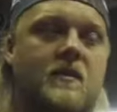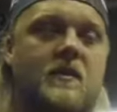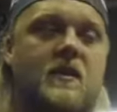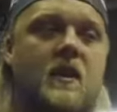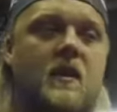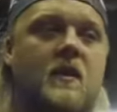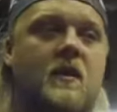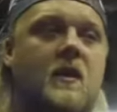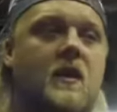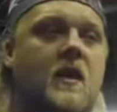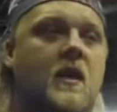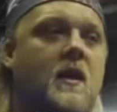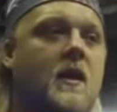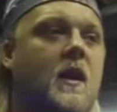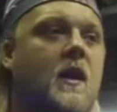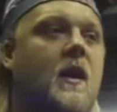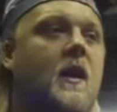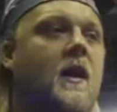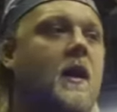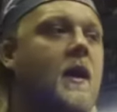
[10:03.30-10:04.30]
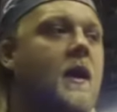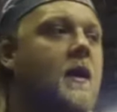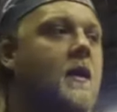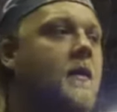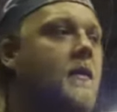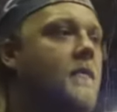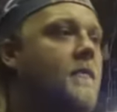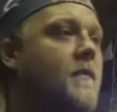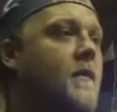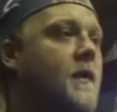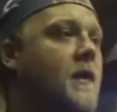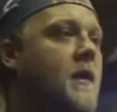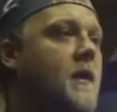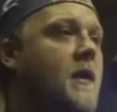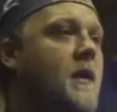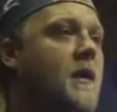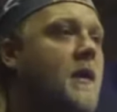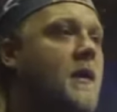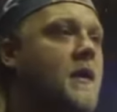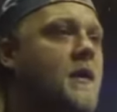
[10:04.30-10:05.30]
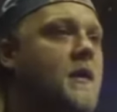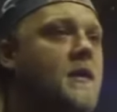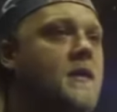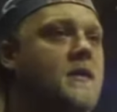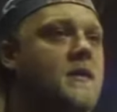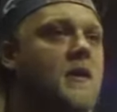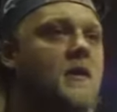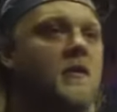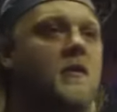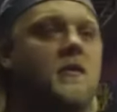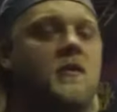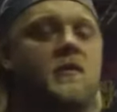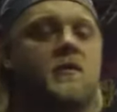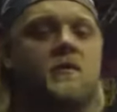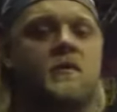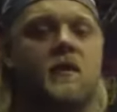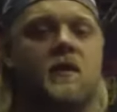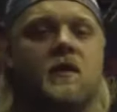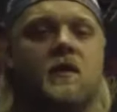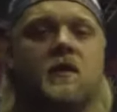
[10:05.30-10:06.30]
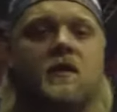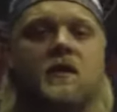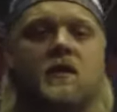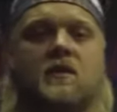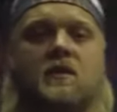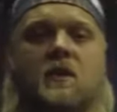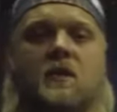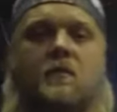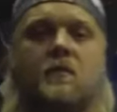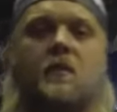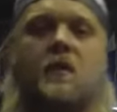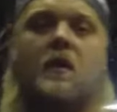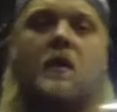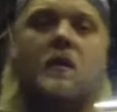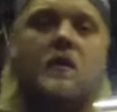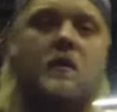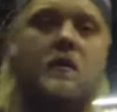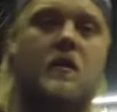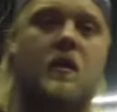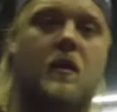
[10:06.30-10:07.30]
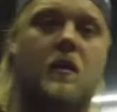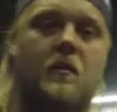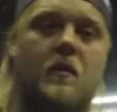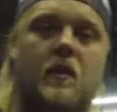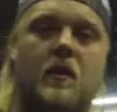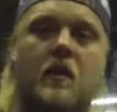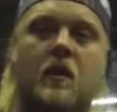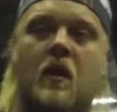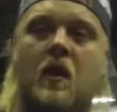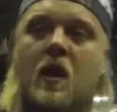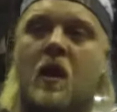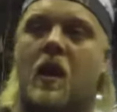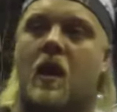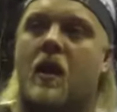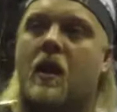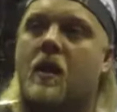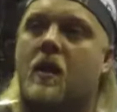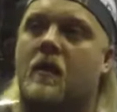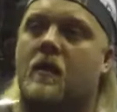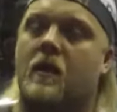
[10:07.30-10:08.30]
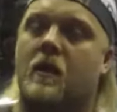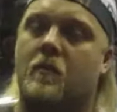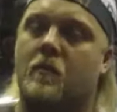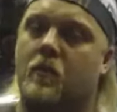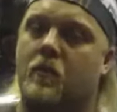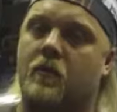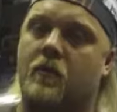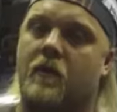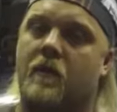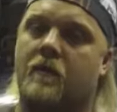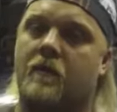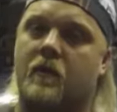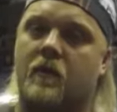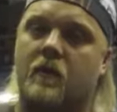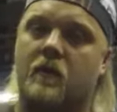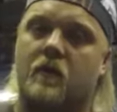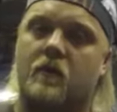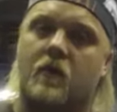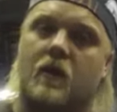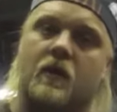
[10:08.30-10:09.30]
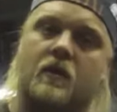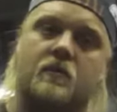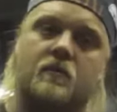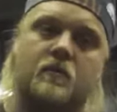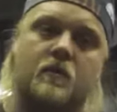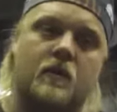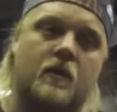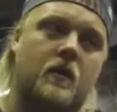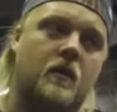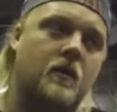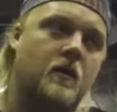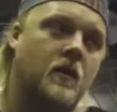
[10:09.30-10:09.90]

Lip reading: Sunday I have a Nissan Altima and a Nissan Murano coming, and they both have to go next week.